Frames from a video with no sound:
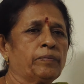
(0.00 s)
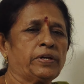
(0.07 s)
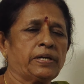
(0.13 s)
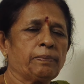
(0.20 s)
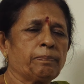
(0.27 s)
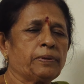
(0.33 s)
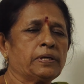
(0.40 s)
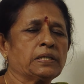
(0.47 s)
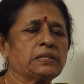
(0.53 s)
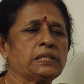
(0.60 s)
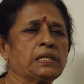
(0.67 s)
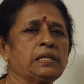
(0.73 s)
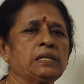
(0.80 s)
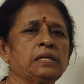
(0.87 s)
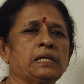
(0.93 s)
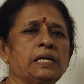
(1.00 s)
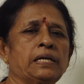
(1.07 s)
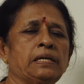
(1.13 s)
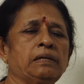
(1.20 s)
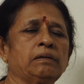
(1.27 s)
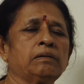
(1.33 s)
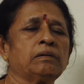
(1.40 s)
reproduction,
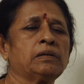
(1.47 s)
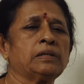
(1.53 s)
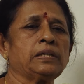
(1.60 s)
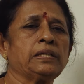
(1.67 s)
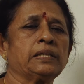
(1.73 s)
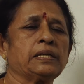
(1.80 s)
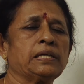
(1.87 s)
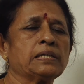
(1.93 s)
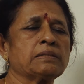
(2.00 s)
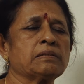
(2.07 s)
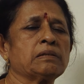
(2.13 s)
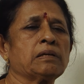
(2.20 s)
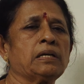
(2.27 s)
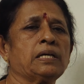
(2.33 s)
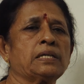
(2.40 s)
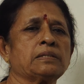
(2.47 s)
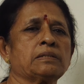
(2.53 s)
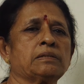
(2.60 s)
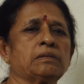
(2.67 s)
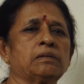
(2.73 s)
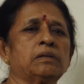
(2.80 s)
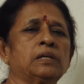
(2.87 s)
and in the next class